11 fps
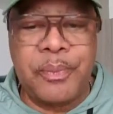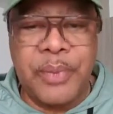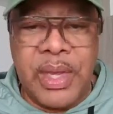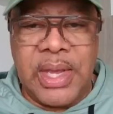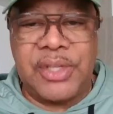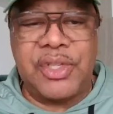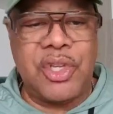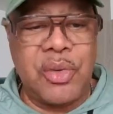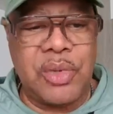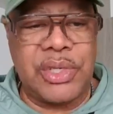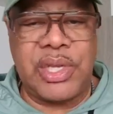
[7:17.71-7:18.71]
It's
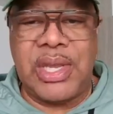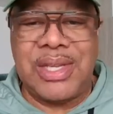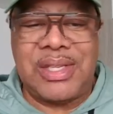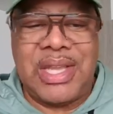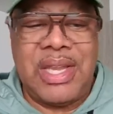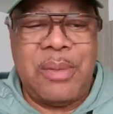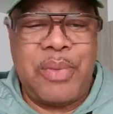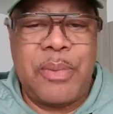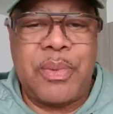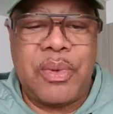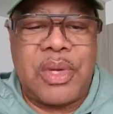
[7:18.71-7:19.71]
unity. It's getting
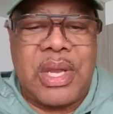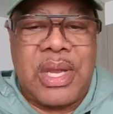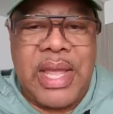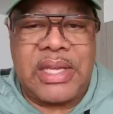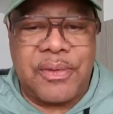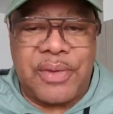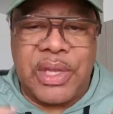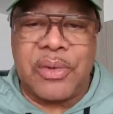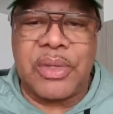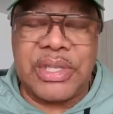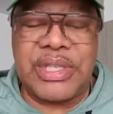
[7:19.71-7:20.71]
people collectively on the
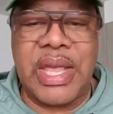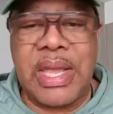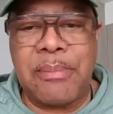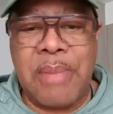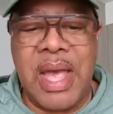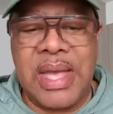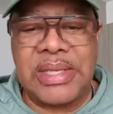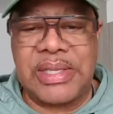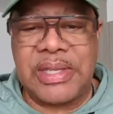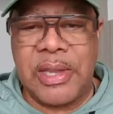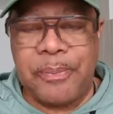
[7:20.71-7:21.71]
same mindset